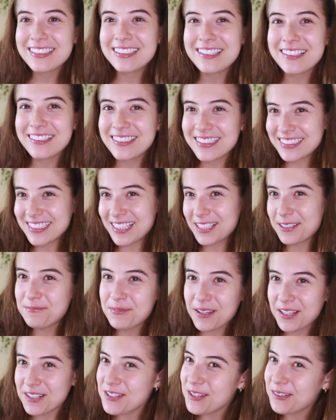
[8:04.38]
her to take a
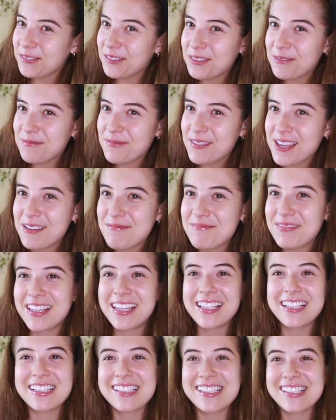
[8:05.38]
picture with me
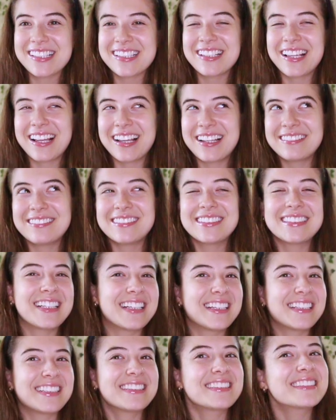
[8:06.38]
because I was
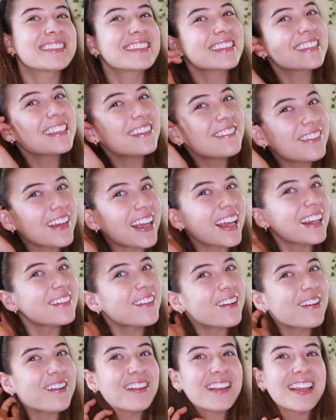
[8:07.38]
like
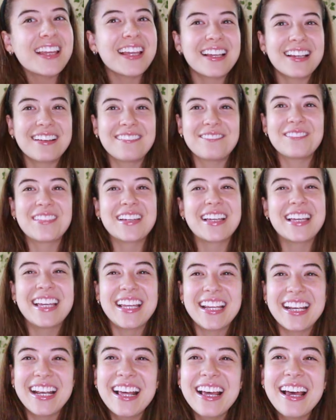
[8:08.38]
fangirling, but
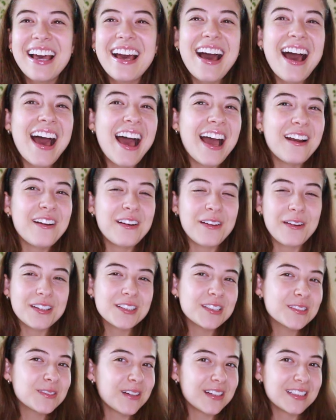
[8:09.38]
I don't know, I
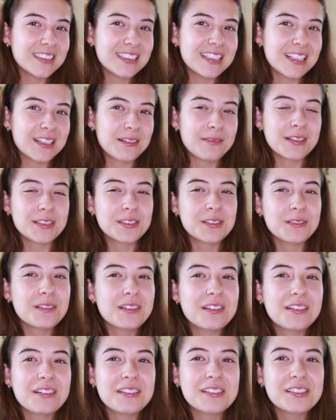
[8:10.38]
just wanted to take a picture
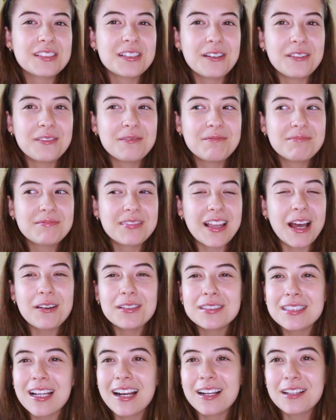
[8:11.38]
with her. So that
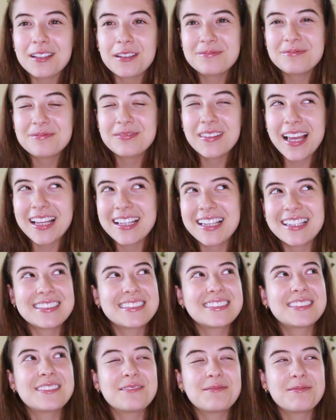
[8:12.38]
was kind of the, I
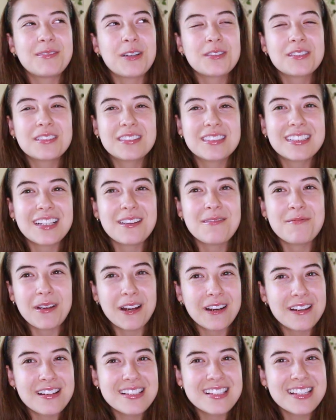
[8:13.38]
guess, the most
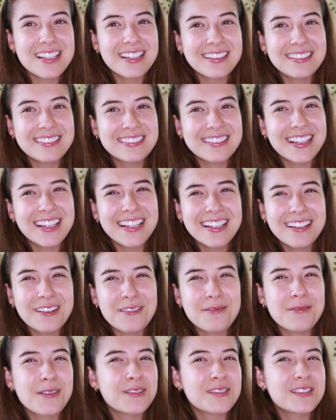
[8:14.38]
embarrassing thing
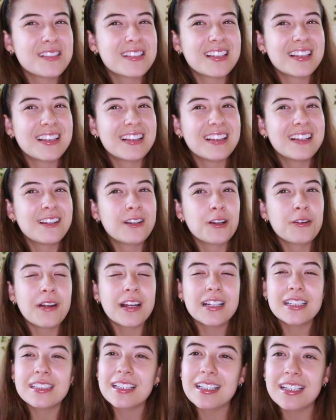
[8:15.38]
or most
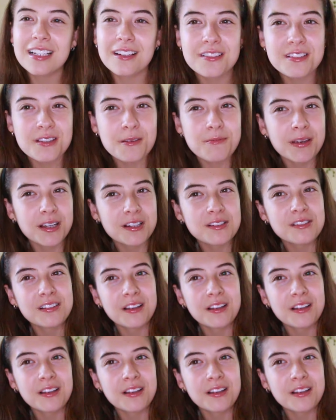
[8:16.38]
nerve-wracking thing. Here's the picture